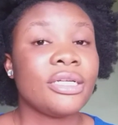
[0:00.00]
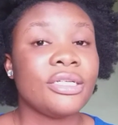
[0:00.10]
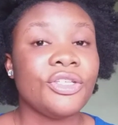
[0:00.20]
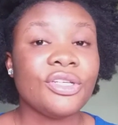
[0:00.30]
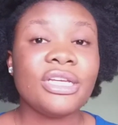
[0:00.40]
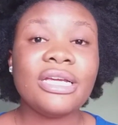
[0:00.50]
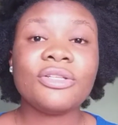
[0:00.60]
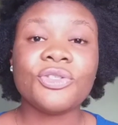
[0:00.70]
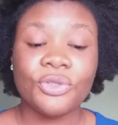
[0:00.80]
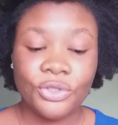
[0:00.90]
you need
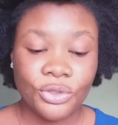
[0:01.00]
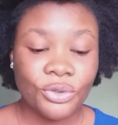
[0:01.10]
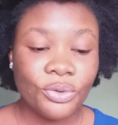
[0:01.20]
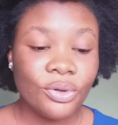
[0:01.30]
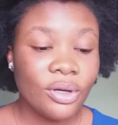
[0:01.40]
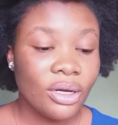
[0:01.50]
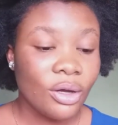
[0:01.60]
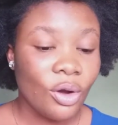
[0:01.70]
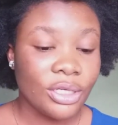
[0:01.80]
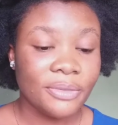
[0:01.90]
to do
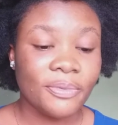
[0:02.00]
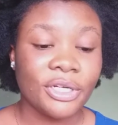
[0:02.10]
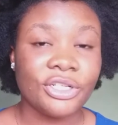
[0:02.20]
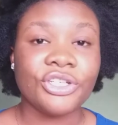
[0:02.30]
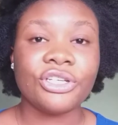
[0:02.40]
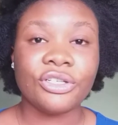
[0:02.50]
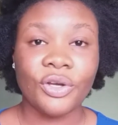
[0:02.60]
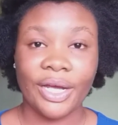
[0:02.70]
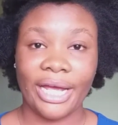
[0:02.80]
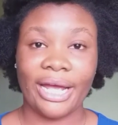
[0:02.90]
or deep condition
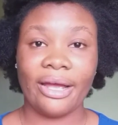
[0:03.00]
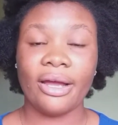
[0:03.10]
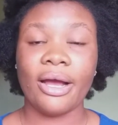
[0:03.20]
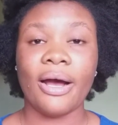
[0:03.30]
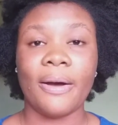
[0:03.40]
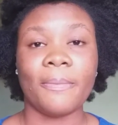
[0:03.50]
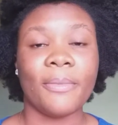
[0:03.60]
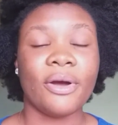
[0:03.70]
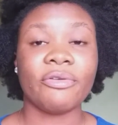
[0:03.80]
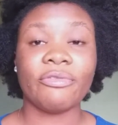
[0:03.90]
your hair
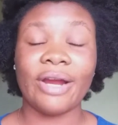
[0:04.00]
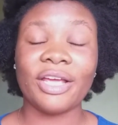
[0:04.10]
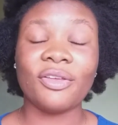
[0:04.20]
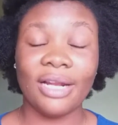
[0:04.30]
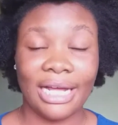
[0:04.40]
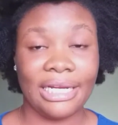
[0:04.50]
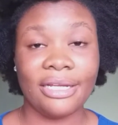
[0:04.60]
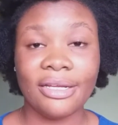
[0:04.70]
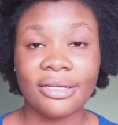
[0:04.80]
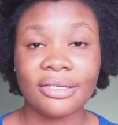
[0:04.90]
um,
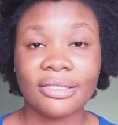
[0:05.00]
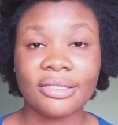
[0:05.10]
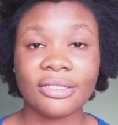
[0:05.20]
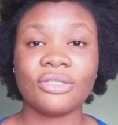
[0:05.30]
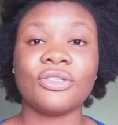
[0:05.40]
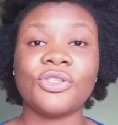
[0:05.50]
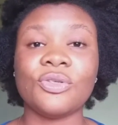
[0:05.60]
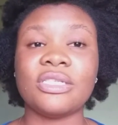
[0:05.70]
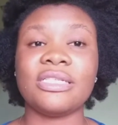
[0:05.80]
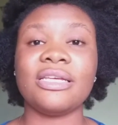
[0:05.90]
regularly
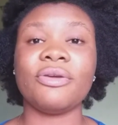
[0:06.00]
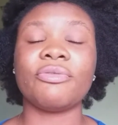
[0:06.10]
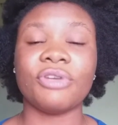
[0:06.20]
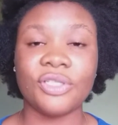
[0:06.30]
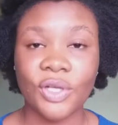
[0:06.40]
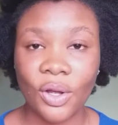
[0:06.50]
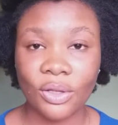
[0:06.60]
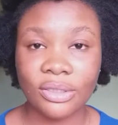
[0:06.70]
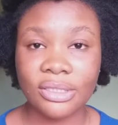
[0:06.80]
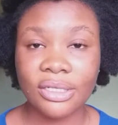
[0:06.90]
to see
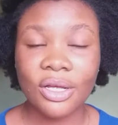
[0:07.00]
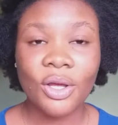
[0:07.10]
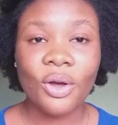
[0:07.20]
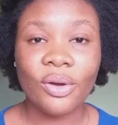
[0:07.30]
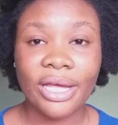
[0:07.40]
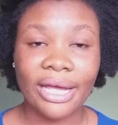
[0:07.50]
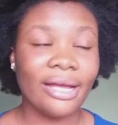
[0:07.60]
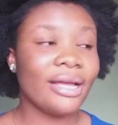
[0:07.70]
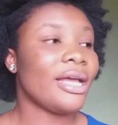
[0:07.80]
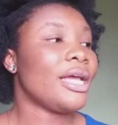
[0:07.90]
results
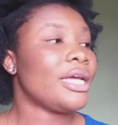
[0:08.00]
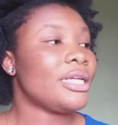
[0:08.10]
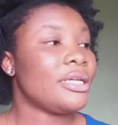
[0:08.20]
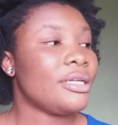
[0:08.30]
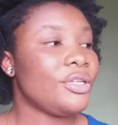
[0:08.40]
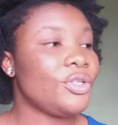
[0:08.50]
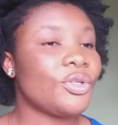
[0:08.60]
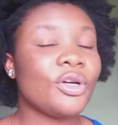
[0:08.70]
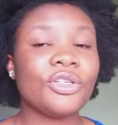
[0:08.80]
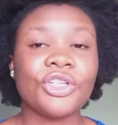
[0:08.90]
okay you
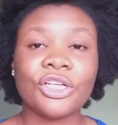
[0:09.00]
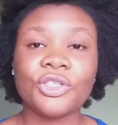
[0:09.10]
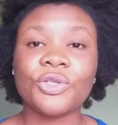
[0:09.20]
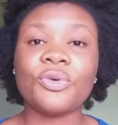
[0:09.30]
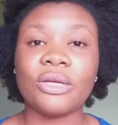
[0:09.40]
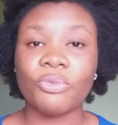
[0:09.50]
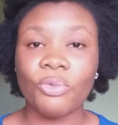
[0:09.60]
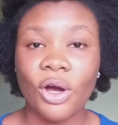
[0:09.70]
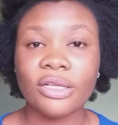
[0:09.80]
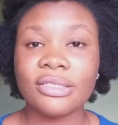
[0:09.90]
don't just do it
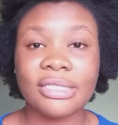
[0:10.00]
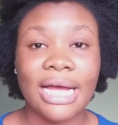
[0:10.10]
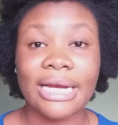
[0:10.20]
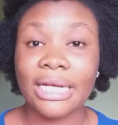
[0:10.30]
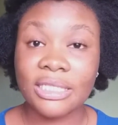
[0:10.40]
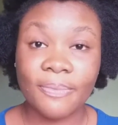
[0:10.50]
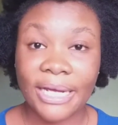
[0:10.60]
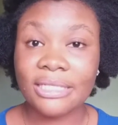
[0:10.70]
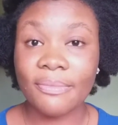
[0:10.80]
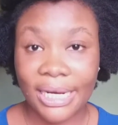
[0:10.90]
once and
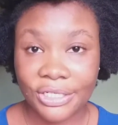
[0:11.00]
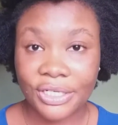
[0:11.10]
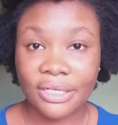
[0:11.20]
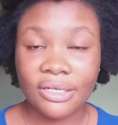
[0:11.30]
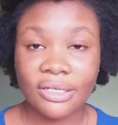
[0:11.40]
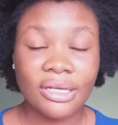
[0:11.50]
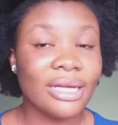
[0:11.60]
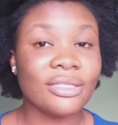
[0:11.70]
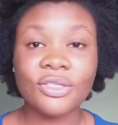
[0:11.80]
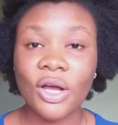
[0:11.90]
expect magic
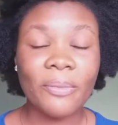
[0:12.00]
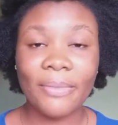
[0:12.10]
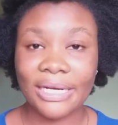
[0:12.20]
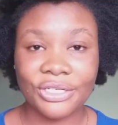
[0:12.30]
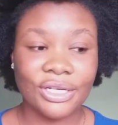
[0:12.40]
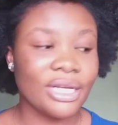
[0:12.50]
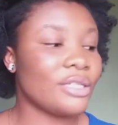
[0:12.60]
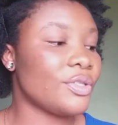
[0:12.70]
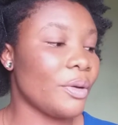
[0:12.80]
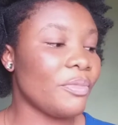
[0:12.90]
it's not magic
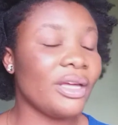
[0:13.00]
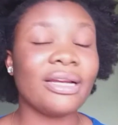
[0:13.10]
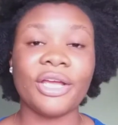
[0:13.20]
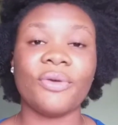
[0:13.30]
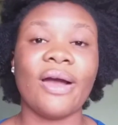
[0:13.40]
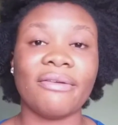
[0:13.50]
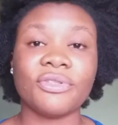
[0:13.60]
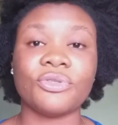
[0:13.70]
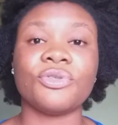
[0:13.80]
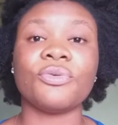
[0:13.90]
it's something that you have
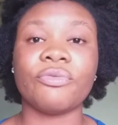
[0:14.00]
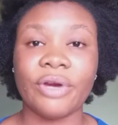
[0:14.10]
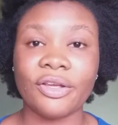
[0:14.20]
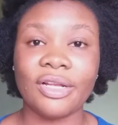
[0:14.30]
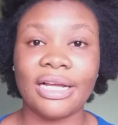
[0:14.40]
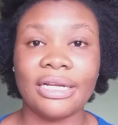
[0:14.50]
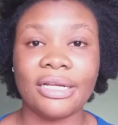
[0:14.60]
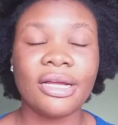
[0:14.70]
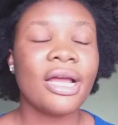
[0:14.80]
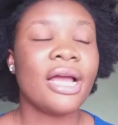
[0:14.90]
to do
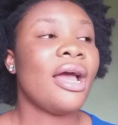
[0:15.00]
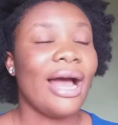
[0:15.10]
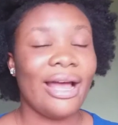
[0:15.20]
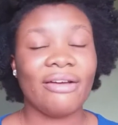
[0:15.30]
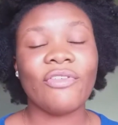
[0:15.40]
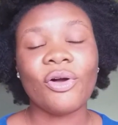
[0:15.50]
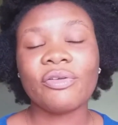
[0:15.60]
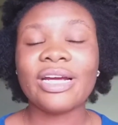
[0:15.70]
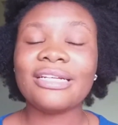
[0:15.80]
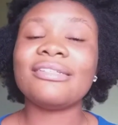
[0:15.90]
regularly i have
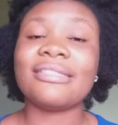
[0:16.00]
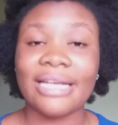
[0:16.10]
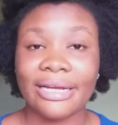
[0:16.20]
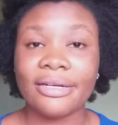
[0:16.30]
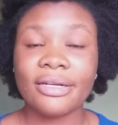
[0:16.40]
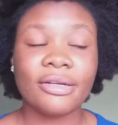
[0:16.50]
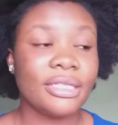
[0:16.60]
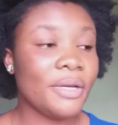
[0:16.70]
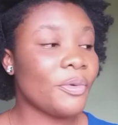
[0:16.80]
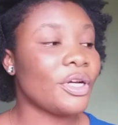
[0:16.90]
already said
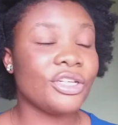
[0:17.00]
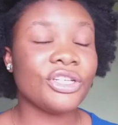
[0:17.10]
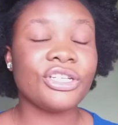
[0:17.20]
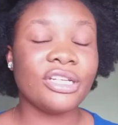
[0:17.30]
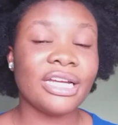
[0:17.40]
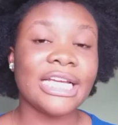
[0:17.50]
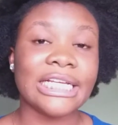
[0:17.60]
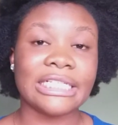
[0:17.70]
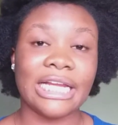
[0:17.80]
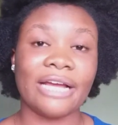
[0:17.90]
deep conditioning
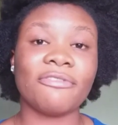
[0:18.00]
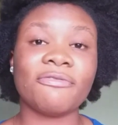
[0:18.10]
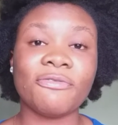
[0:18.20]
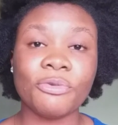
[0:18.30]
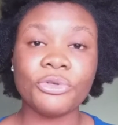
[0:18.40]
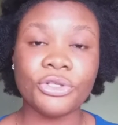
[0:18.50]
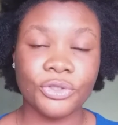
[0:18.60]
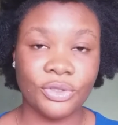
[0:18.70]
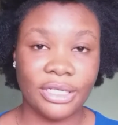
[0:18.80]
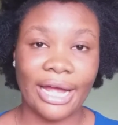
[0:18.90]
is like food
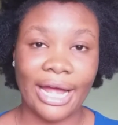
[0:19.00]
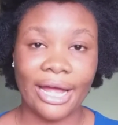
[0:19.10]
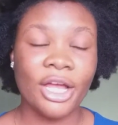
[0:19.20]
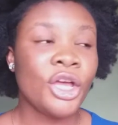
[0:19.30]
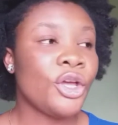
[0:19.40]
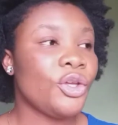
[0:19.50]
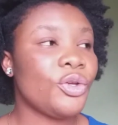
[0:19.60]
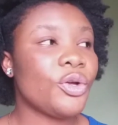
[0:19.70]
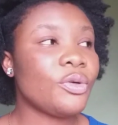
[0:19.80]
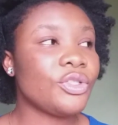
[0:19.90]
to the hair
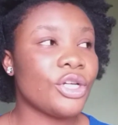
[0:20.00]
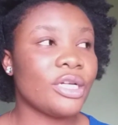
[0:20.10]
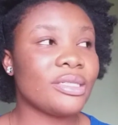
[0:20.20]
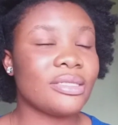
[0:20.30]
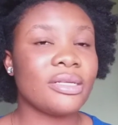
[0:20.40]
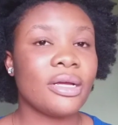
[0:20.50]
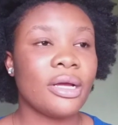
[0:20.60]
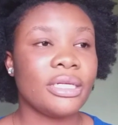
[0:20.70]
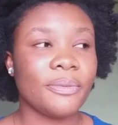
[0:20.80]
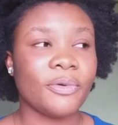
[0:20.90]
you don't just
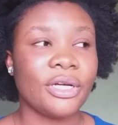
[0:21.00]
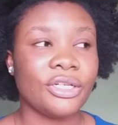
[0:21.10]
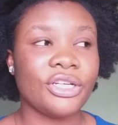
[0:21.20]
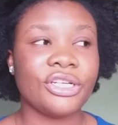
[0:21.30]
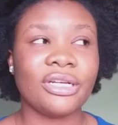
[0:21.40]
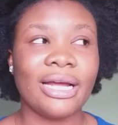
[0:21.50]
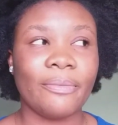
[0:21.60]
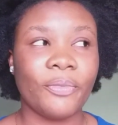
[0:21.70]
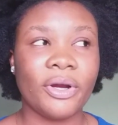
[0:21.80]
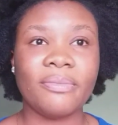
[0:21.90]
deep condition
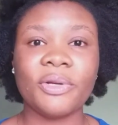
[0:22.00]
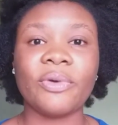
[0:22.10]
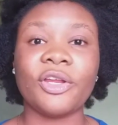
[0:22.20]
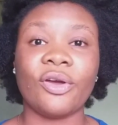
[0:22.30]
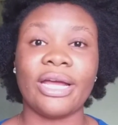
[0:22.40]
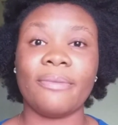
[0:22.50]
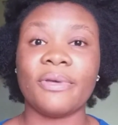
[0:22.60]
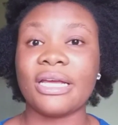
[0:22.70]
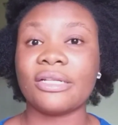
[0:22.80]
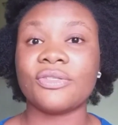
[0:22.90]
and probably when your hair
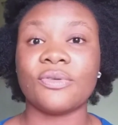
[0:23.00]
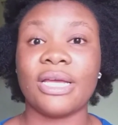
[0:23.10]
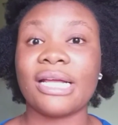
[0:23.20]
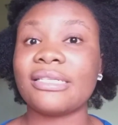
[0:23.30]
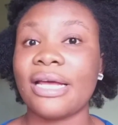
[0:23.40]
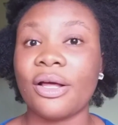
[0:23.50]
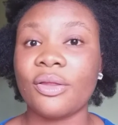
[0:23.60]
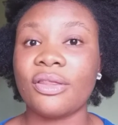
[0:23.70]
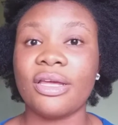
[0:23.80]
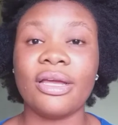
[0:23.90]
begins to get
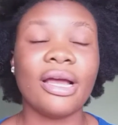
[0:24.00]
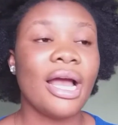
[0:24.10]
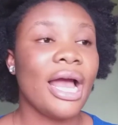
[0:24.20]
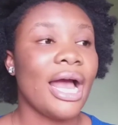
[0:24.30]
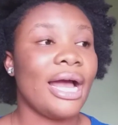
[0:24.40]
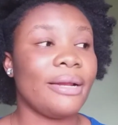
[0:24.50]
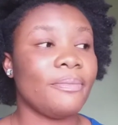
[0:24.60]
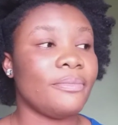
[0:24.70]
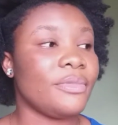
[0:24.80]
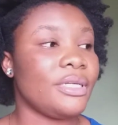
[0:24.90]
healthy and
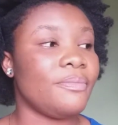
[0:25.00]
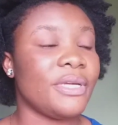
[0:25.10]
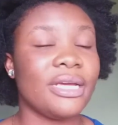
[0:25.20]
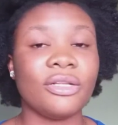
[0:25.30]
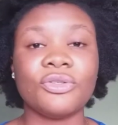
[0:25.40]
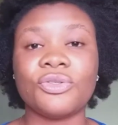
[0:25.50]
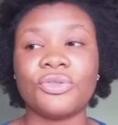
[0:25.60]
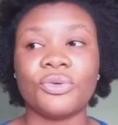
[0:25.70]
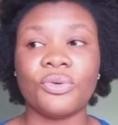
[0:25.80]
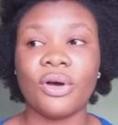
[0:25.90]
it begins
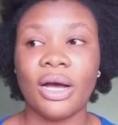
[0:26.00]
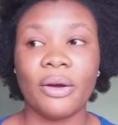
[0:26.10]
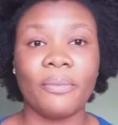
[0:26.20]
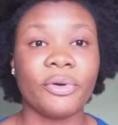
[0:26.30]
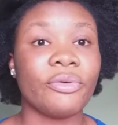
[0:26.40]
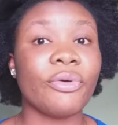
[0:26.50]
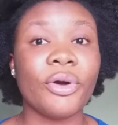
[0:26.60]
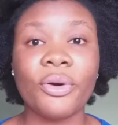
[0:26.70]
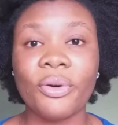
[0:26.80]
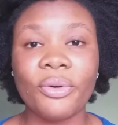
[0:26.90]
to um,
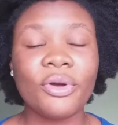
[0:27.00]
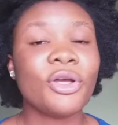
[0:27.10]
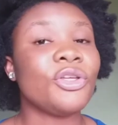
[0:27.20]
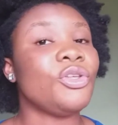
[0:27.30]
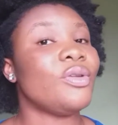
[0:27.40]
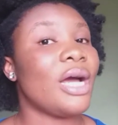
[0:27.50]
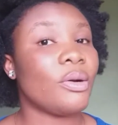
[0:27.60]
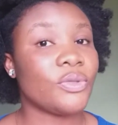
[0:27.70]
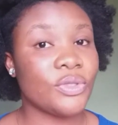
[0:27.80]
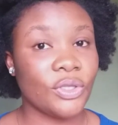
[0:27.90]
grow you
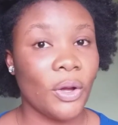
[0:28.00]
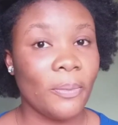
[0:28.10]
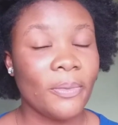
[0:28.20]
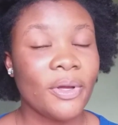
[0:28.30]
now stop